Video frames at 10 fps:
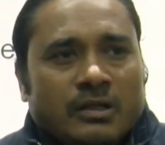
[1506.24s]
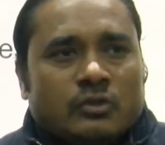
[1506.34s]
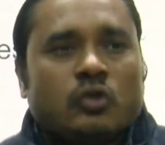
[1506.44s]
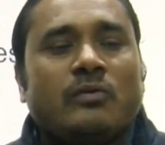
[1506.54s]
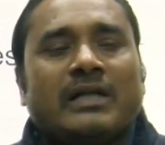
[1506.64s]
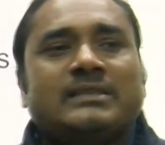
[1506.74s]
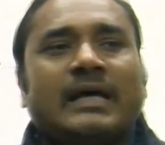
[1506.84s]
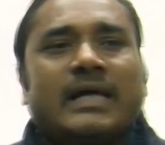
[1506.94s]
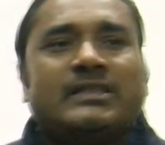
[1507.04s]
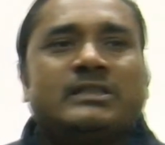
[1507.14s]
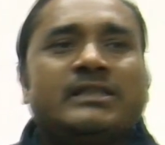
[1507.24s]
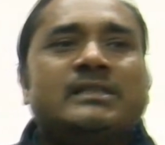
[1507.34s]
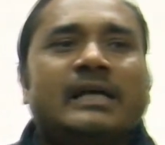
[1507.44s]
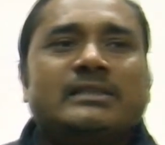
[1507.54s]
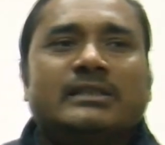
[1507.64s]
So what is the SET
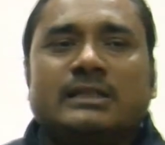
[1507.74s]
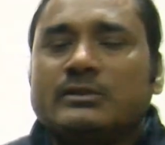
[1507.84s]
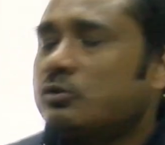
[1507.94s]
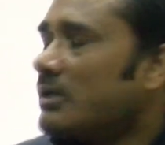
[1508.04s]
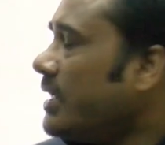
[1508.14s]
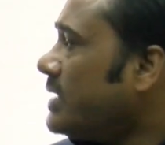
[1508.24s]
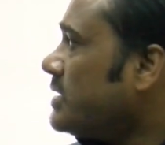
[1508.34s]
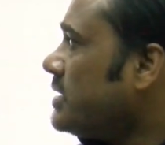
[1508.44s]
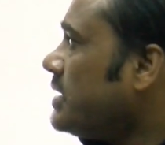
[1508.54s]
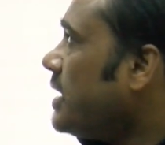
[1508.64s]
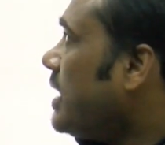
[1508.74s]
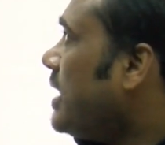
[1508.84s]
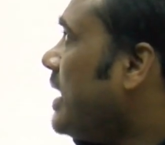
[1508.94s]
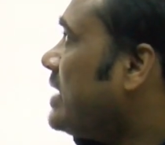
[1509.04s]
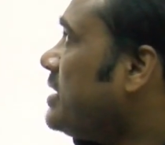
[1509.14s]
transaction? So SET,
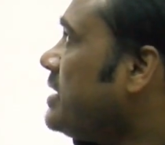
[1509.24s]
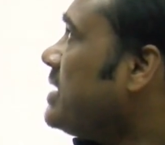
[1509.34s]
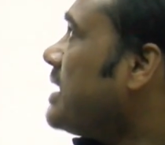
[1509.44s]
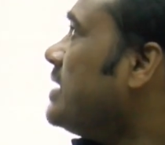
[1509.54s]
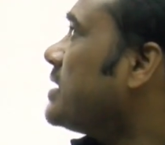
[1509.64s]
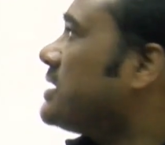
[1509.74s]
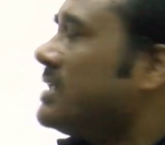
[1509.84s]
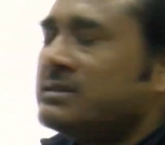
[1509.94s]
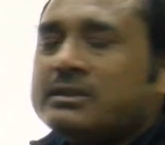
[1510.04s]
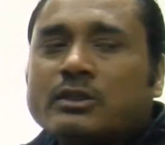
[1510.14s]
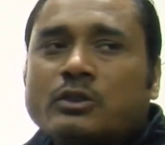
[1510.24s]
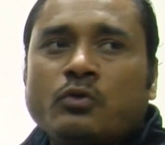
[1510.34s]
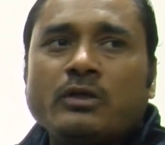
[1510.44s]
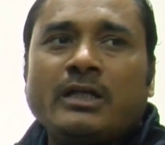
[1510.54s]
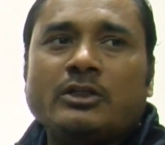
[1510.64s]
uh, SET transaction, secure
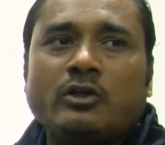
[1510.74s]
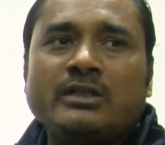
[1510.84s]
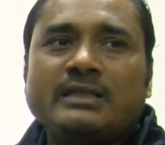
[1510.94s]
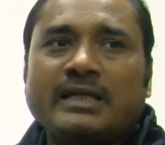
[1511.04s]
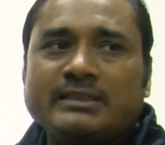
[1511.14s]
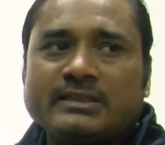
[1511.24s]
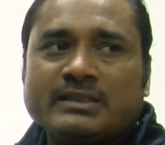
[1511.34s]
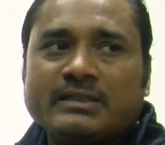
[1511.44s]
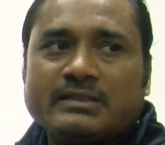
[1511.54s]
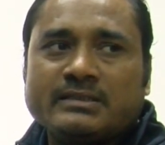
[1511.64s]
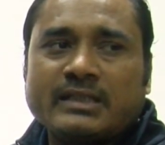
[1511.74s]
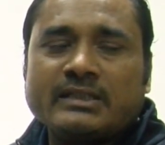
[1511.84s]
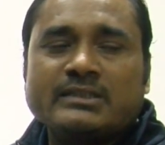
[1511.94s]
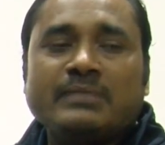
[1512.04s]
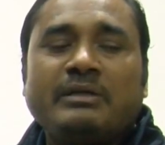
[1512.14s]
electronic transaction,
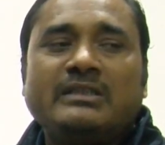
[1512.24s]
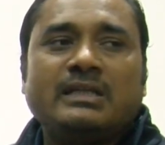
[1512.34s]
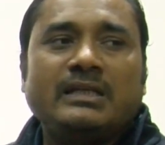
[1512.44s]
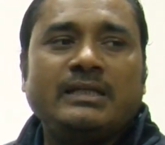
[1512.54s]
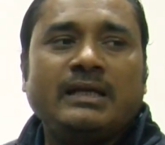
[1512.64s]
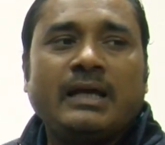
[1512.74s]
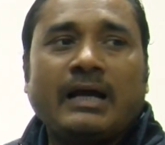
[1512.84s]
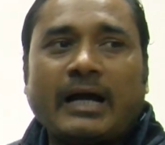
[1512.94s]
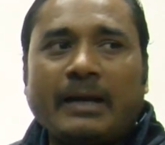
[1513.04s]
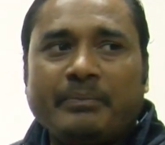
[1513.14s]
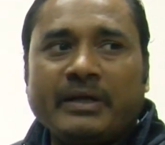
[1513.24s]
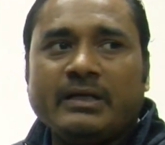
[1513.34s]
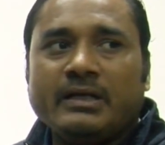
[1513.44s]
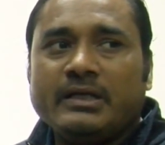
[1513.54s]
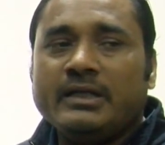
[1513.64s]
transaction basically
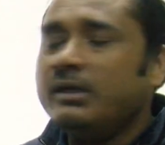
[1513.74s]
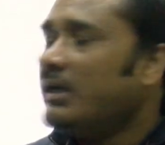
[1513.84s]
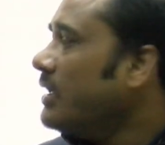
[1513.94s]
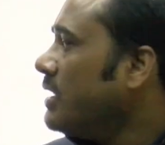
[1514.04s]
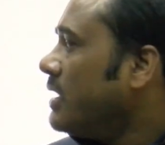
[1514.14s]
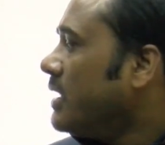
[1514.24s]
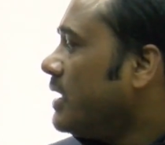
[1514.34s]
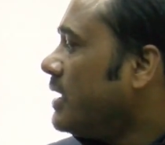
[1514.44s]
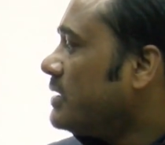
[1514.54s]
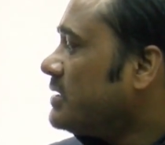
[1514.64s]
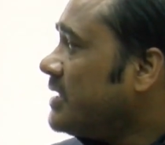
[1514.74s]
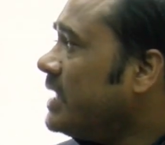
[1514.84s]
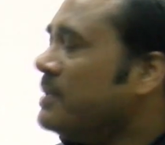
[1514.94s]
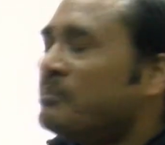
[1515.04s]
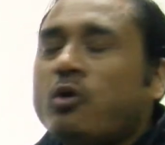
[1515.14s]
happen in uh,
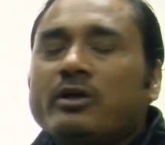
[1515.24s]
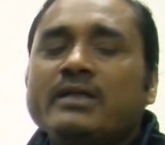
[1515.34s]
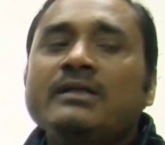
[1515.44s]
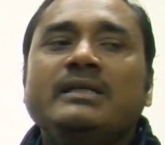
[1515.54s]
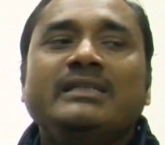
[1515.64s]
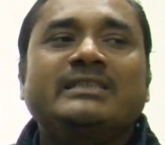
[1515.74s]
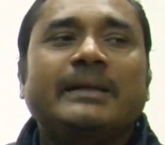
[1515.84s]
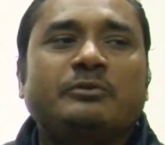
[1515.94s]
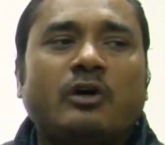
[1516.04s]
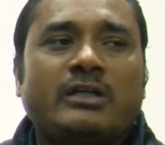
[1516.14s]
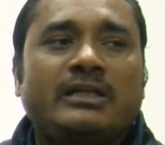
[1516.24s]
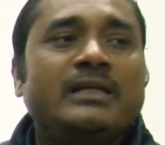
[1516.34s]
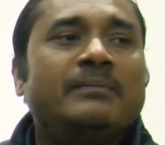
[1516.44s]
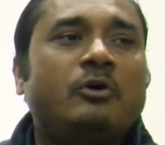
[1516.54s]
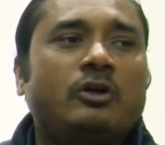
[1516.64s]
10 important steps or 10
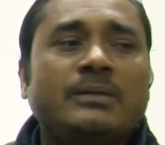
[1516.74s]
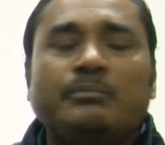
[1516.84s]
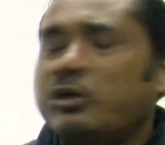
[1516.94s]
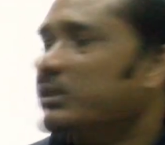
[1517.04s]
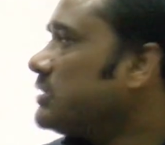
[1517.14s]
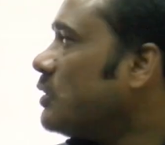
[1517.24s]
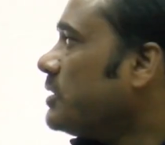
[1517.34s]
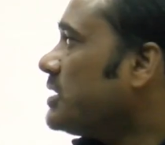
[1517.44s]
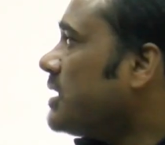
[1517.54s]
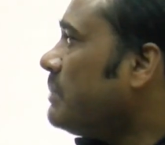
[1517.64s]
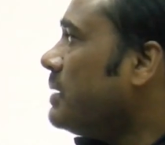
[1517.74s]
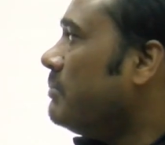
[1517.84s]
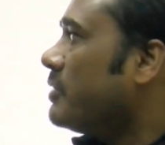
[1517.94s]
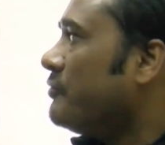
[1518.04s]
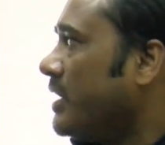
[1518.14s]
important points. So step
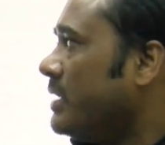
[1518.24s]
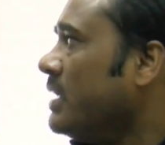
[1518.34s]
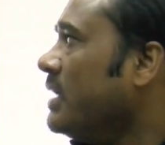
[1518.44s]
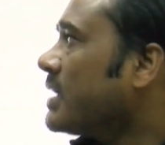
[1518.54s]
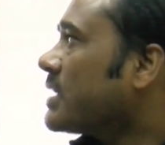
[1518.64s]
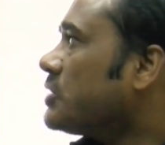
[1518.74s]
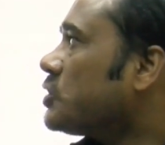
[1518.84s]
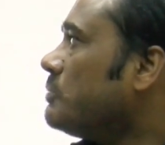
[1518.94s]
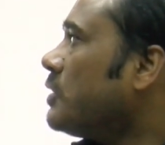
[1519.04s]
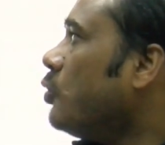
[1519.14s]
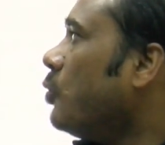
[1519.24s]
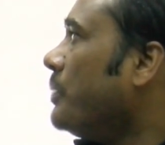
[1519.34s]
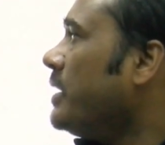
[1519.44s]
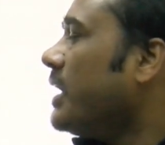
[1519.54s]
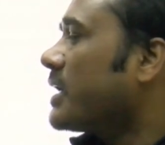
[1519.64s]
number one, customer
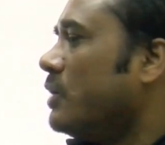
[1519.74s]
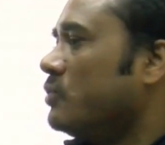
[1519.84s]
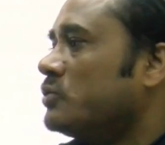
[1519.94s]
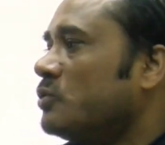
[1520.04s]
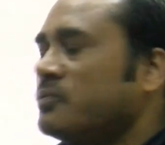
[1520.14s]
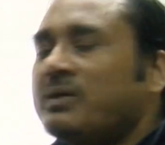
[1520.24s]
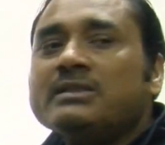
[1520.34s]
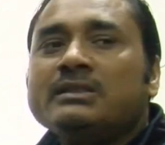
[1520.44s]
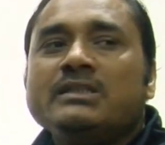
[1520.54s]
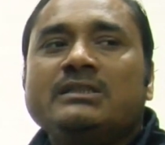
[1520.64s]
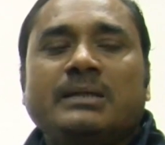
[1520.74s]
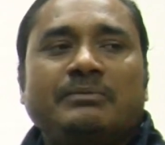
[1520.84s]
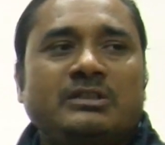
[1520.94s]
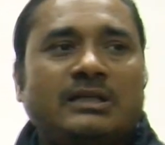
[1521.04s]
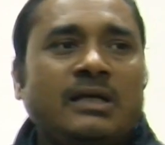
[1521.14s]
open account. So first step
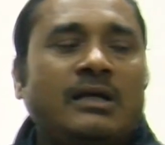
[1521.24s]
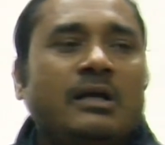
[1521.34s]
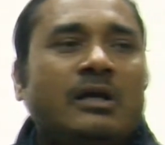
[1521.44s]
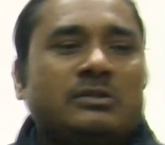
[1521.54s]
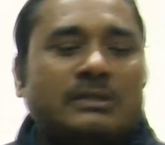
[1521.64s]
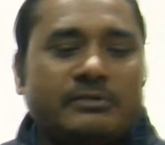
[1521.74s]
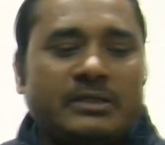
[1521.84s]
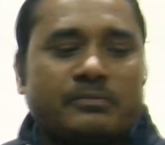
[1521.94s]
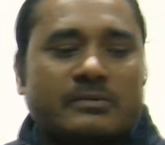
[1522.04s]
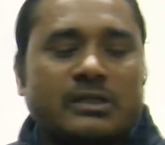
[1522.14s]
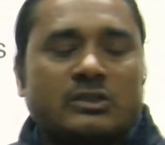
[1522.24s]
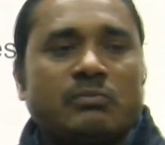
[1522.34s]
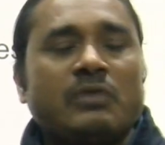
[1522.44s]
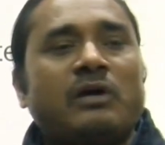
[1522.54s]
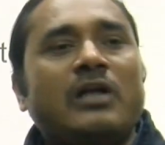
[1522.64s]
is the, so if
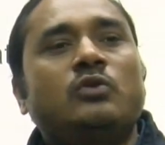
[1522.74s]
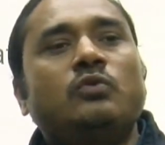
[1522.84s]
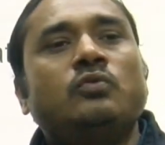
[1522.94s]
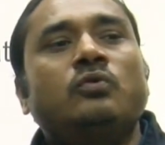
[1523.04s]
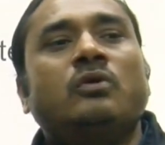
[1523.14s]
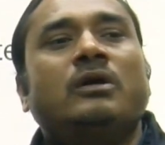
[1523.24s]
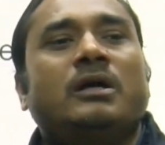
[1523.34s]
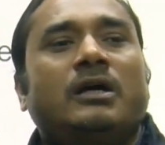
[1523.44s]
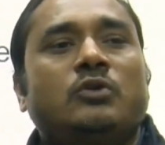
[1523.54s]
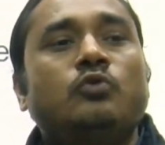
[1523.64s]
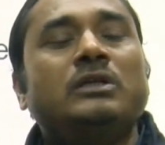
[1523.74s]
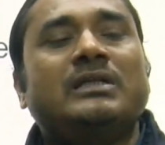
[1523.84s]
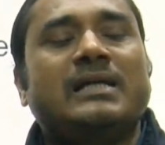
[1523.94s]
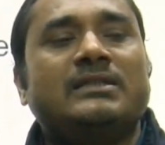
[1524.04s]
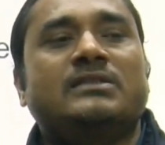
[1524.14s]
customer want to do the
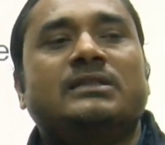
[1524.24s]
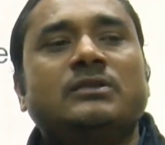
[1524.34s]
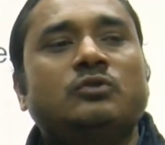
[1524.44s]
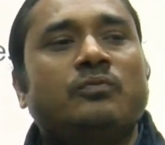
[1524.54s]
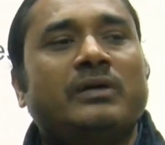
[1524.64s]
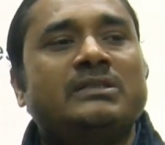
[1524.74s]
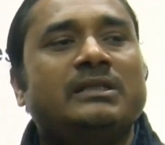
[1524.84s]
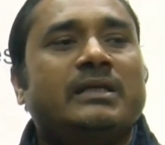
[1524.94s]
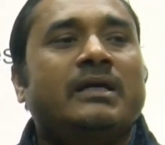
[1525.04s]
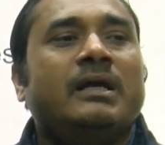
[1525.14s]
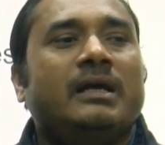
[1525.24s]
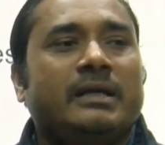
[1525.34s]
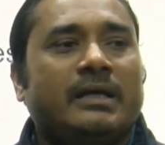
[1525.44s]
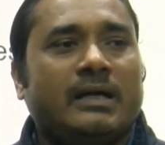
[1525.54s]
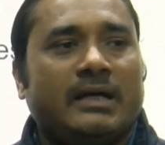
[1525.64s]
transaction, so first
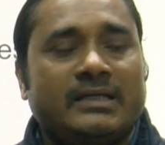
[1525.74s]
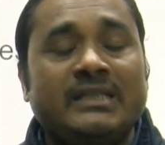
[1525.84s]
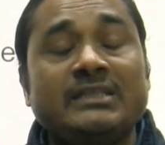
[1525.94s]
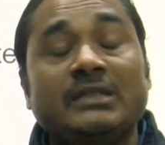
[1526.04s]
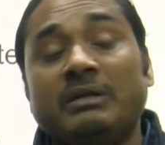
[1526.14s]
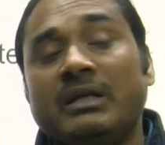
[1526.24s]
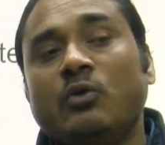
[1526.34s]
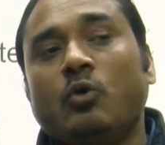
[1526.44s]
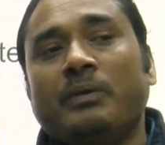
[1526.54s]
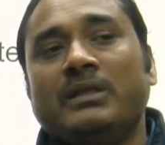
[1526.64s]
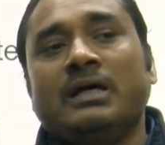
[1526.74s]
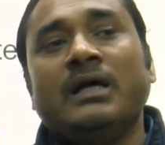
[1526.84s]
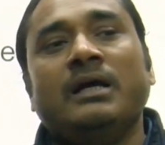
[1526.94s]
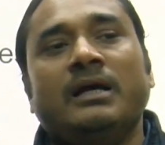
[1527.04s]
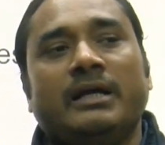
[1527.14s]
uh, he, she will open the
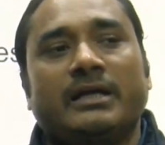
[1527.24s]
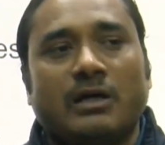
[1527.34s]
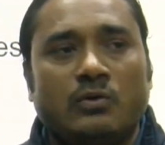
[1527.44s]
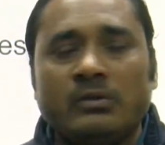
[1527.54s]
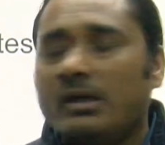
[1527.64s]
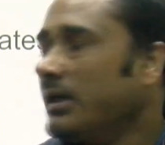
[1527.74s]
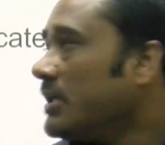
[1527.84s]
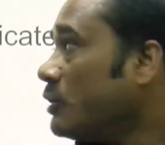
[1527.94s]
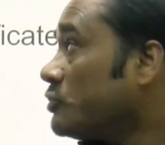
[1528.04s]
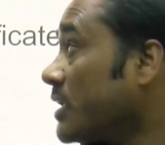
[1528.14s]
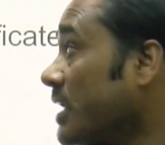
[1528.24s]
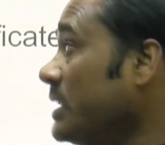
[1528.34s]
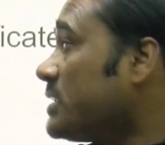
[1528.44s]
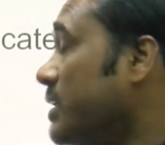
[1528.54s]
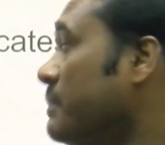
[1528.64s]
account. Now
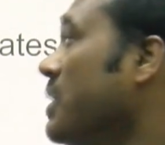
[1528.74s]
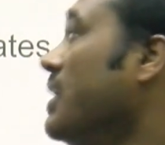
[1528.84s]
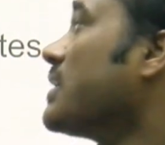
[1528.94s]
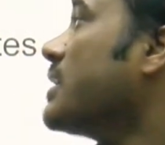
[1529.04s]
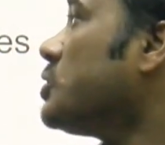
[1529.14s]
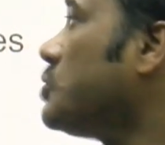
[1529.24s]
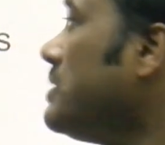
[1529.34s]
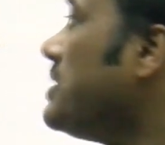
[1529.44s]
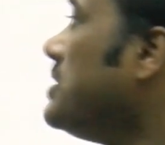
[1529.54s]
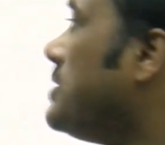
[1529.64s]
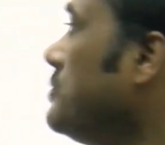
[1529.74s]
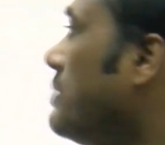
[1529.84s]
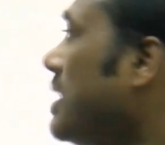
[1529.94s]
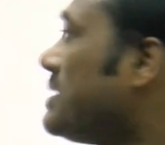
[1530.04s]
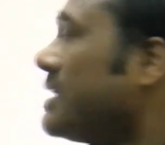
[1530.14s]
second step, customer receive
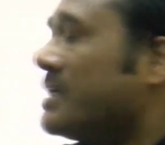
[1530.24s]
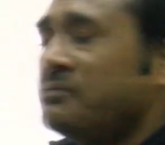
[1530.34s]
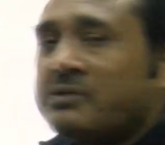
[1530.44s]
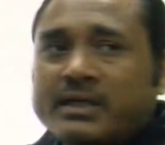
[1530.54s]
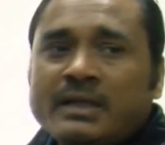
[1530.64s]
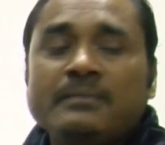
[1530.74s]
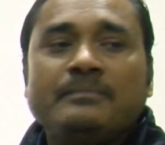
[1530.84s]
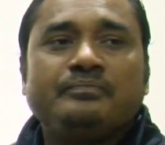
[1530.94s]
a certificate.